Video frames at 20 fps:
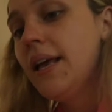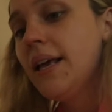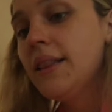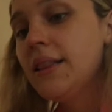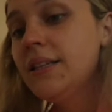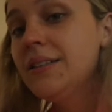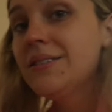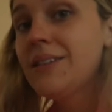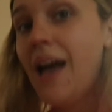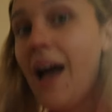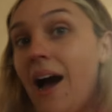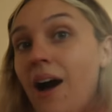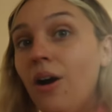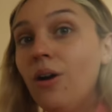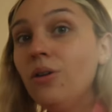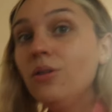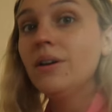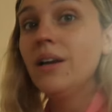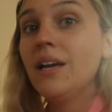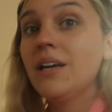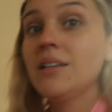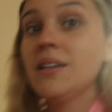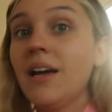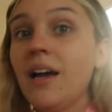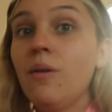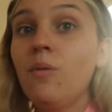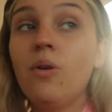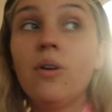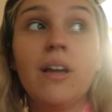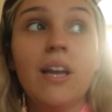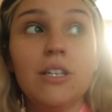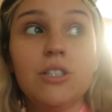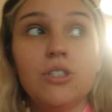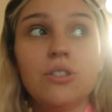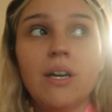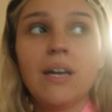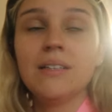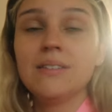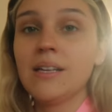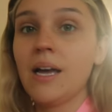take these out and I will catch
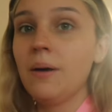you guys